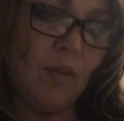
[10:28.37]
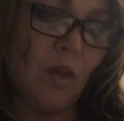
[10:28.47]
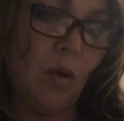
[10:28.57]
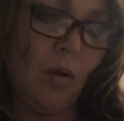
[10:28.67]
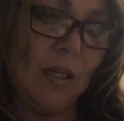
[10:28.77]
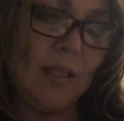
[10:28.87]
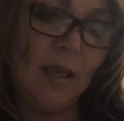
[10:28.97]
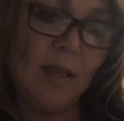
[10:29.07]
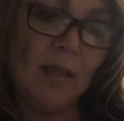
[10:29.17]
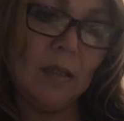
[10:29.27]
So it
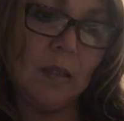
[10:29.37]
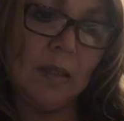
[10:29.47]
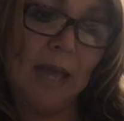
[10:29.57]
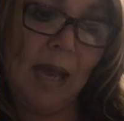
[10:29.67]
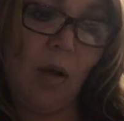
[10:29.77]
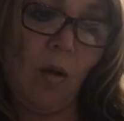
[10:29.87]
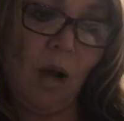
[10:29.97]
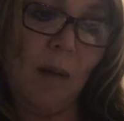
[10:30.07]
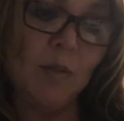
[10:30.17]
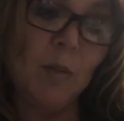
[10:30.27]
says now
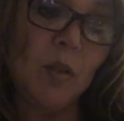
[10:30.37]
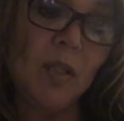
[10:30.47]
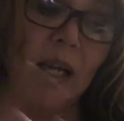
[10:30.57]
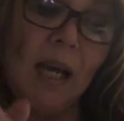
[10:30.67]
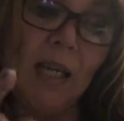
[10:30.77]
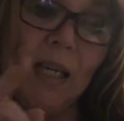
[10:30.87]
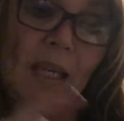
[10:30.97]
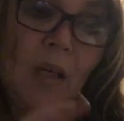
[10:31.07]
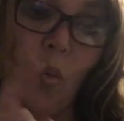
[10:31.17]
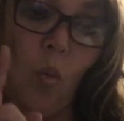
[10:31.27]
I'm supposed to cut
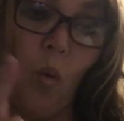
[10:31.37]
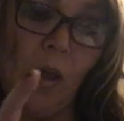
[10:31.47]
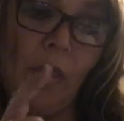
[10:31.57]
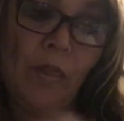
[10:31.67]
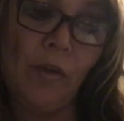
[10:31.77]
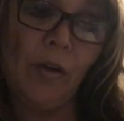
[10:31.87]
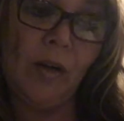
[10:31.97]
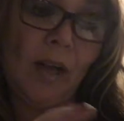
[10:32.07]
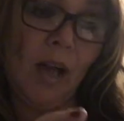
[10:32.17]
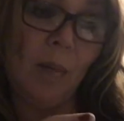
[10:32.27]
in
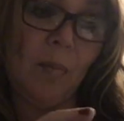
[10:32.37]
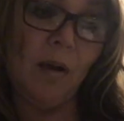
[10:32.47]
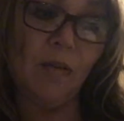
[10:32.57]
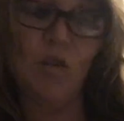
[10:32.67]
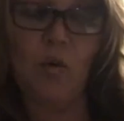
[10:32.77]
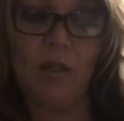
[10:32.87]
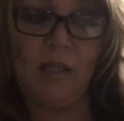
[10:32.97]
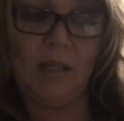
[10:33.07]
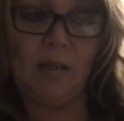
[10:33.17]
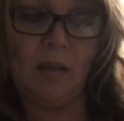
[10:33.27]
1/3 cup of
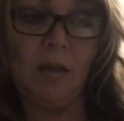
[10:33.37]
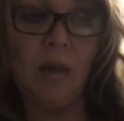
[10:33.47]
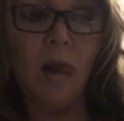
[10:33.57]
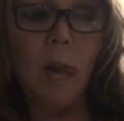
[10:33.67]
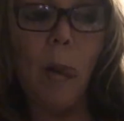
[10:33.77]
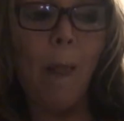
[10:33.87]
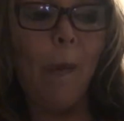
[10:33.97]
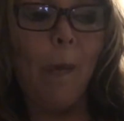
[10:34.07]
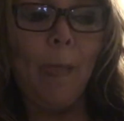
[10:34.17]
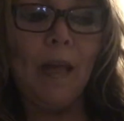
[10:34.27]
shortening.
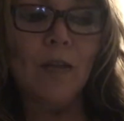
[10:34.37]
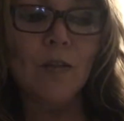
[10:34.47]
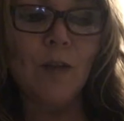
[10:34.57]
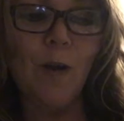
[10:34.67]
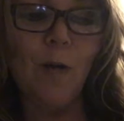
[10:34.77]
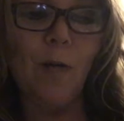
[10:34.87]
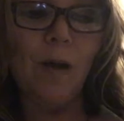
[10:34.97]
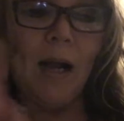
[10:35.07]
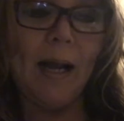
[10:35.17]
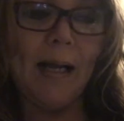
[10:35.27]
And so
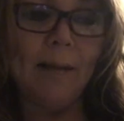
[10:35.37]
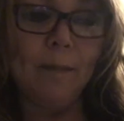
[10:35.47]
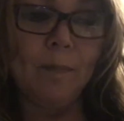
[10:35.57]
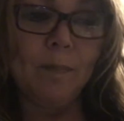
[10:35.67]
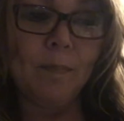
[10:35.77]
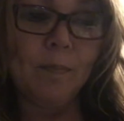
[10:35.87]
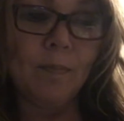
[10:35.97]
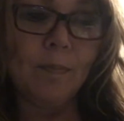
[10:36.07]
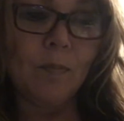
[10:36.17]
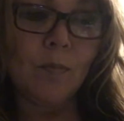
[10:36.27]
I
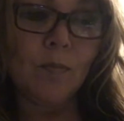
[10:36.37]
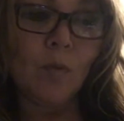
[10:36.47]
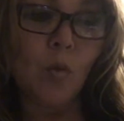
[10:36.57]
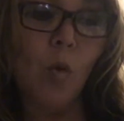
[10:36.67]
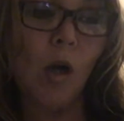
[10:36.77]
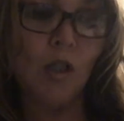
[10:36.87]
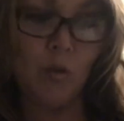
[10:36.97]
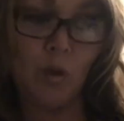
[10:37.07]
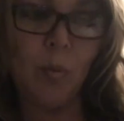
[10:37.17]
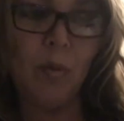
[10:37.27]

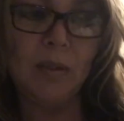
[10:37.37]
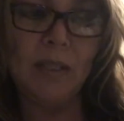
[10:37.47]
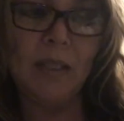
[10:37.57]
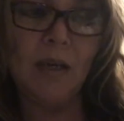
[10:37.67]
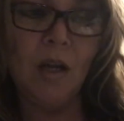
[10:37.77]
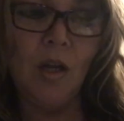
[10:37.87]
quadrupled it.